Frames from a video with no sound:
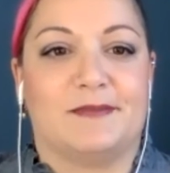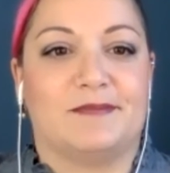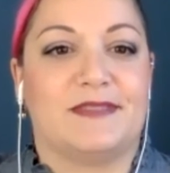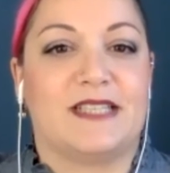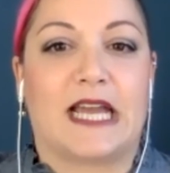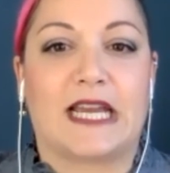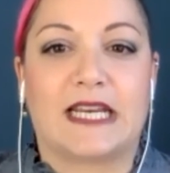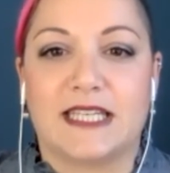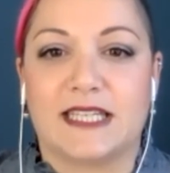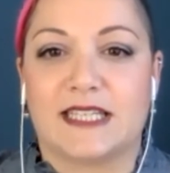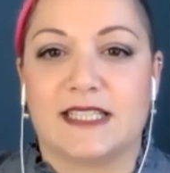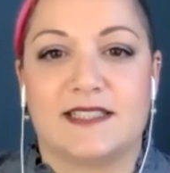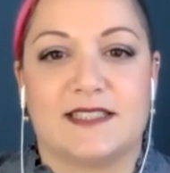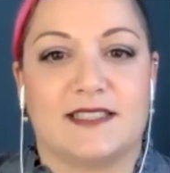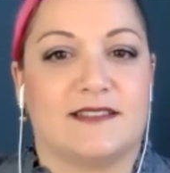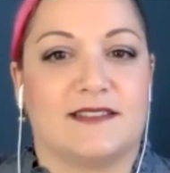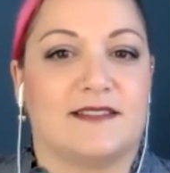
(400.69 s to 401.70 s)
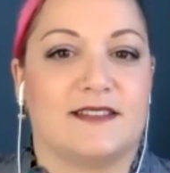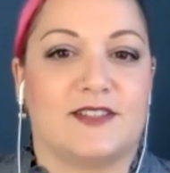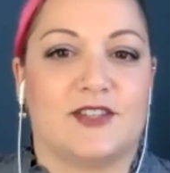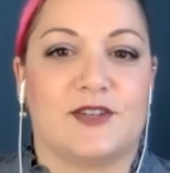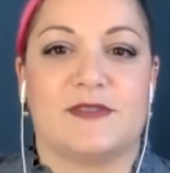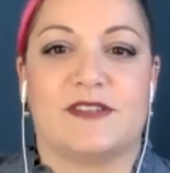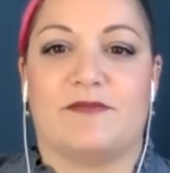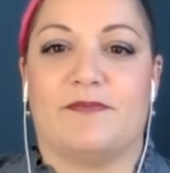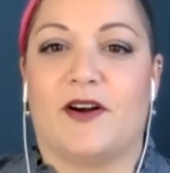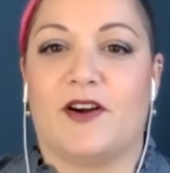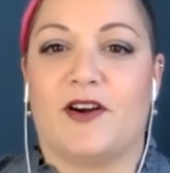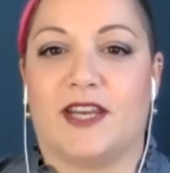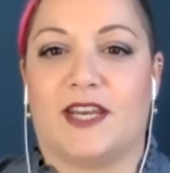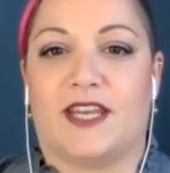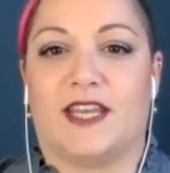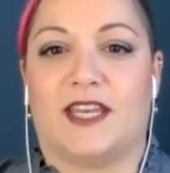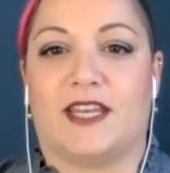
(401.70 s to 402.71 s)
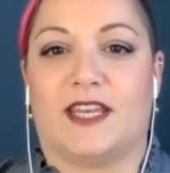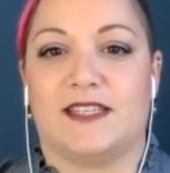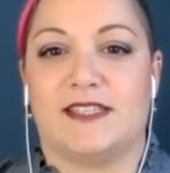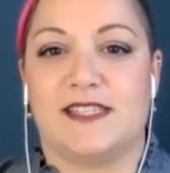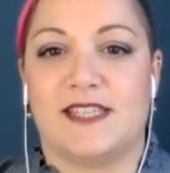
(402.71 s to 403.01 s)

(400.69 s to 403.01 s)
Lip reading: tactics in terms of marketing and